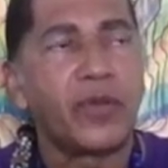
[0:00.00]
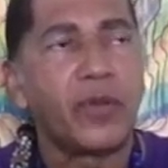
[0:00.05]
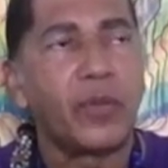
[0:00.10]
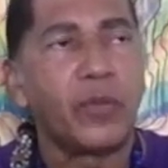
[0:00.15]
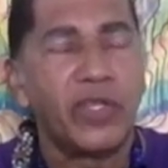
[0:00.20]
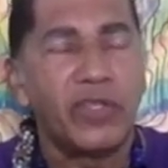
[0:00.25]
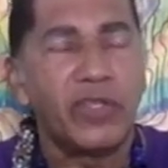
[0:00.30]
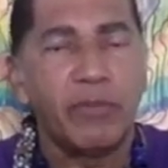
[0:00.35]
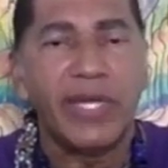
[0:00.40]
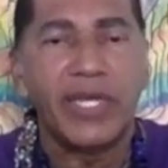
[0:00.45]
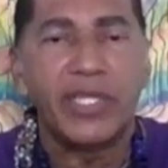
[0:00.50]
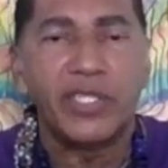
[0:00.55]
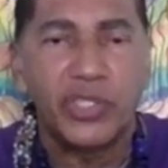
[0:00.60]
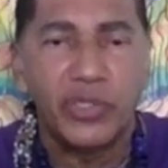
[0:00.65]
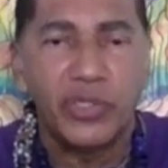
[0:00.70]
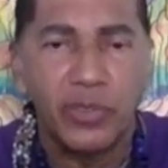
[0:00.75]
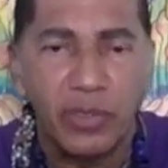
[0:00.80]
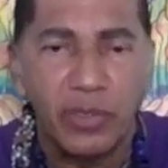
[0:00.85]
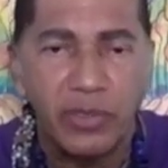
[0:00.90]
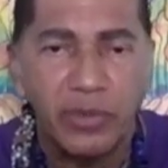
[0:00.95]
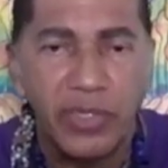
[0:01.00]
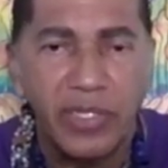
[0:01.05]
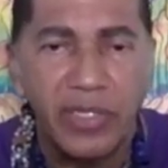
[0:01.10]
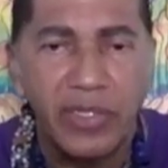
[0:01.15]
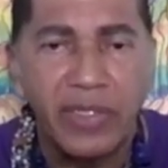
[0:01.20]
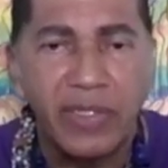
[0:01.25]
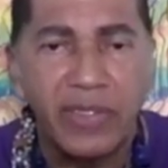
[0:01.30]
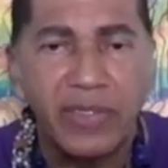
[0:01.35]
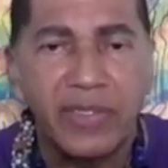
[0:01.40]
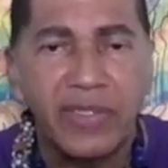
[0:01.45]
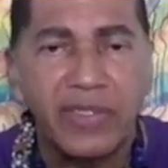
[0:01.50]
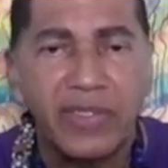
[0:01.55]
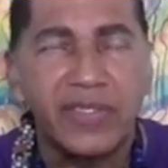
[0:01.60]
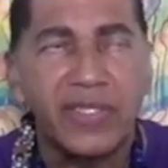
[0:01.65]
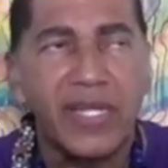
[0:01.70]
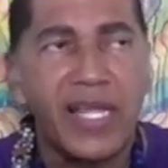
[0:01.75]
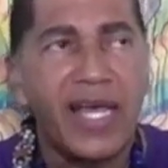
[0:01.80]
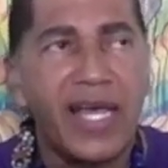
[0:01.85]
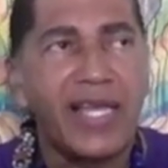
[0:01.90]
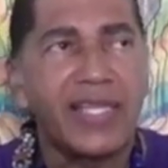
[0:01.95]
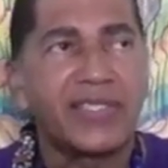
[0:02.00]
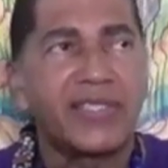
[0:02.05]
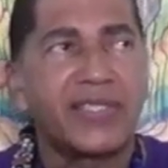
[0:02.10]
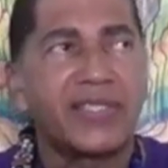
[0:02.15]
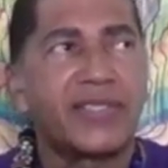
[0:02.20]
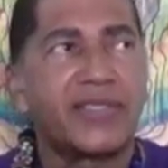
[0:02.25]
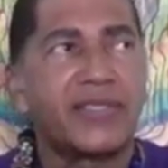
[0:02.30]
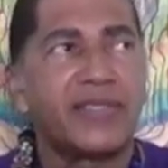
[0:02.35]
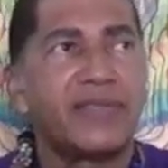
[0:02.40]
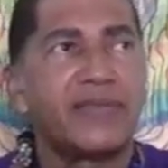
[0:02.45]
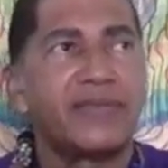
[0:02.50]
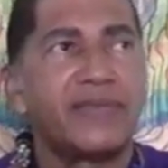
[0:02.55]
with my children this last